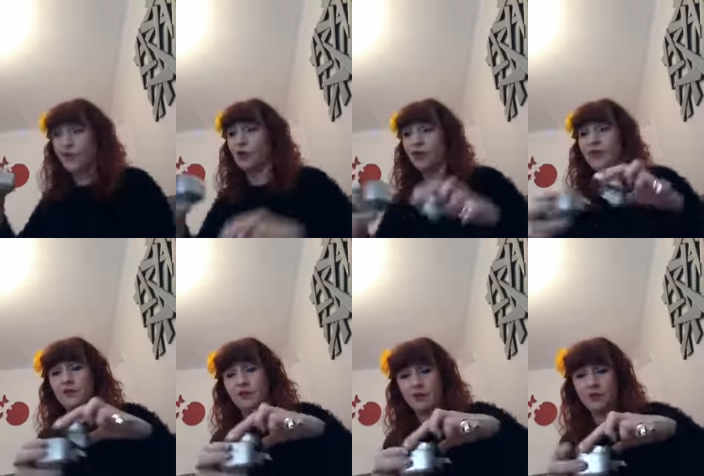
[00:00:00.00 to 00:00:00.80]
brilliant.
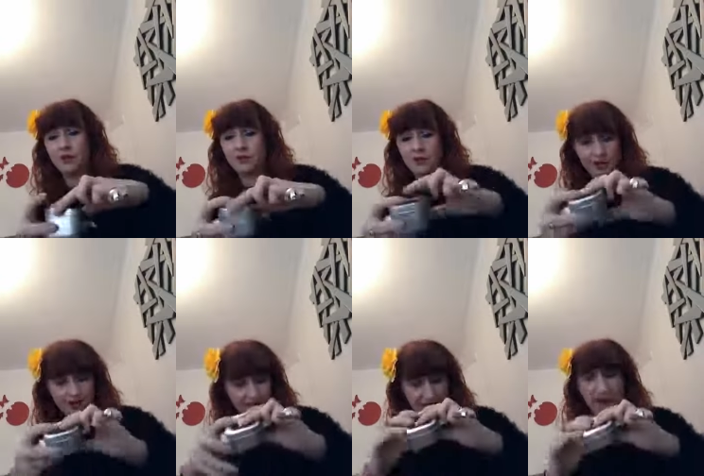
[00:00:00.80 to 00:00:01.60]
That
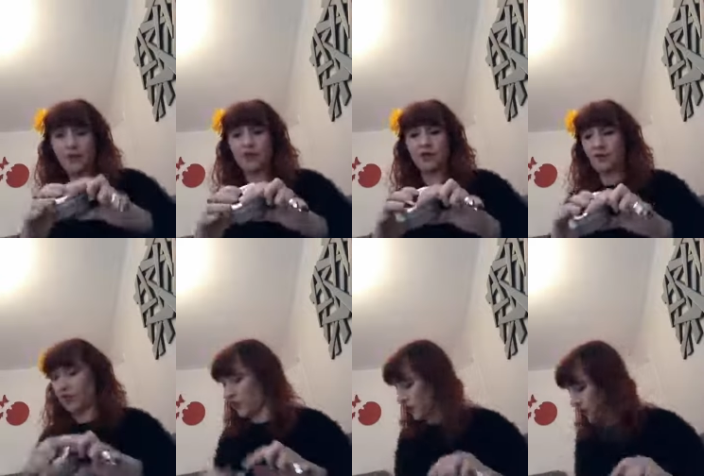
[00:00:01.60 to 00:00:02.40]
is absolutely
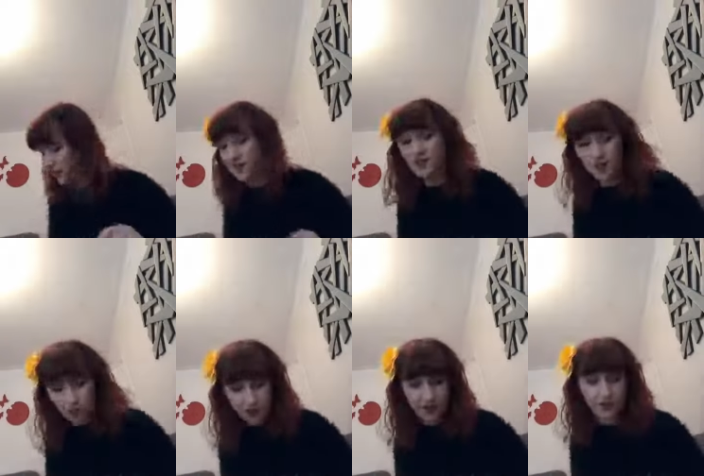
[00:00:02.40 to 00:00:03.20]
brilliant. That is
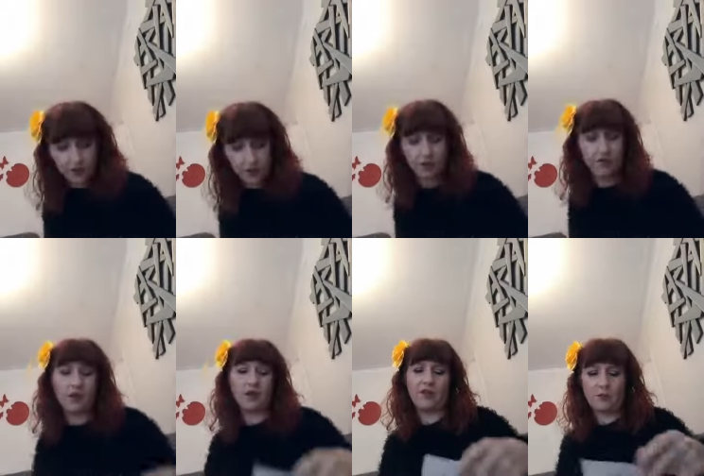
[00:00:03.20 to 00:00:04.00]
such such good
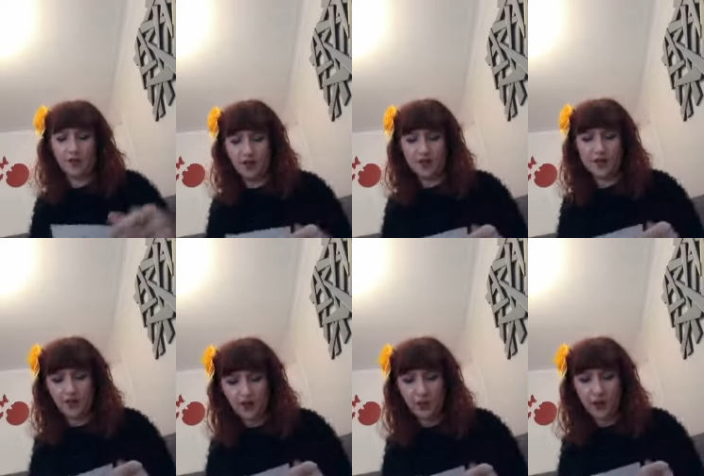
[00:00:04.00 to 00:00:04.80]
value for money. It's
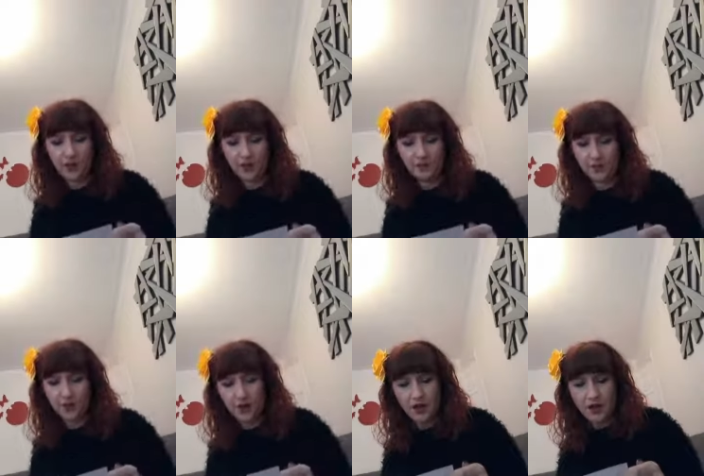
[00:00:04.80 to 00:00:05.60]
such a bargain.
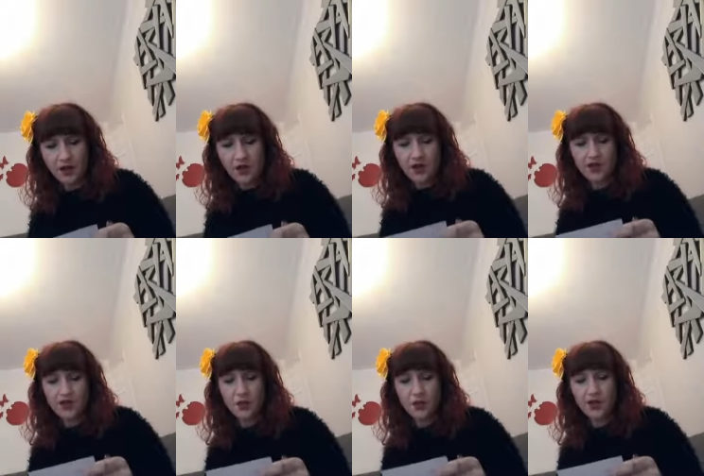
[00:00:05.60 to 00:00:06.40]

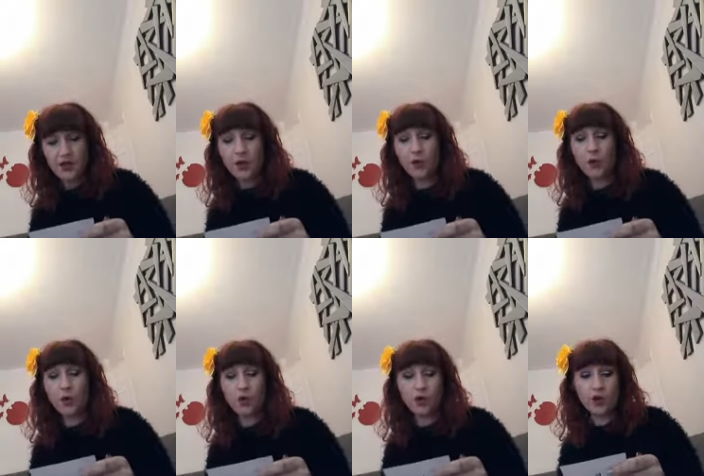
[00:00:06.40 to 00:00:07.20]
So, yep,
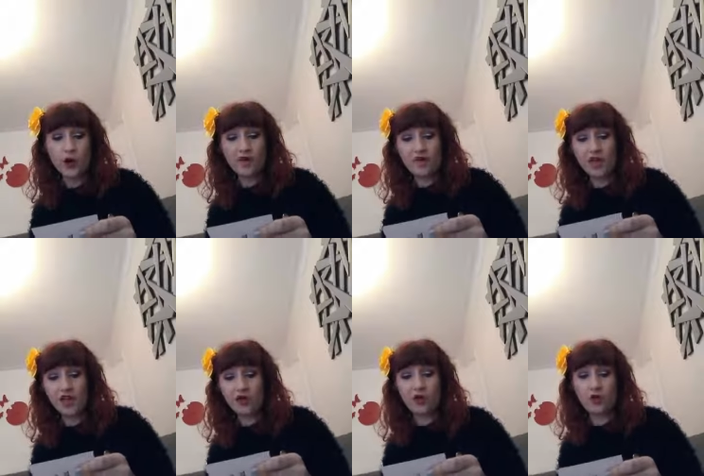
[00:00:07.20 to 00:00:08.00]
pour your
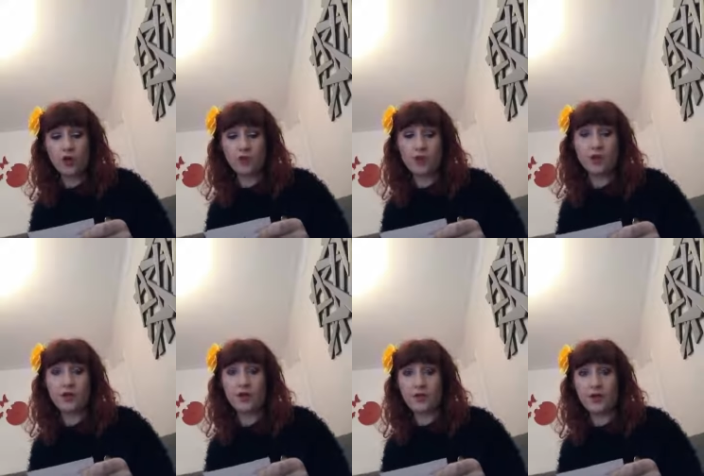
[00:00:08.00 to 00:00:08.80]
freshly drawn water
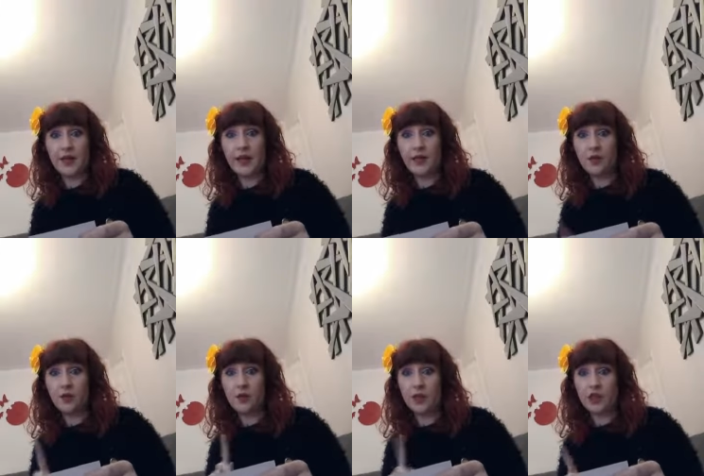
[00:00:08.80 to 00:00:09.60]
into the
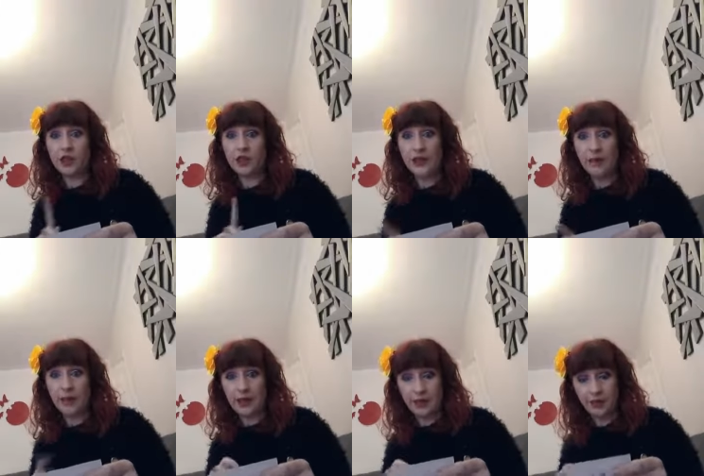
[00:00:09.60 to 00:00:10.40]
kettle, which, yep,
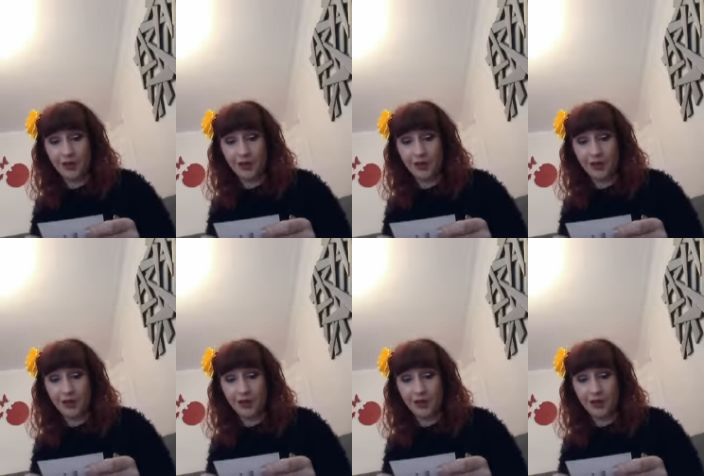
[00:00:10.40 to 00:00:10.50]
again,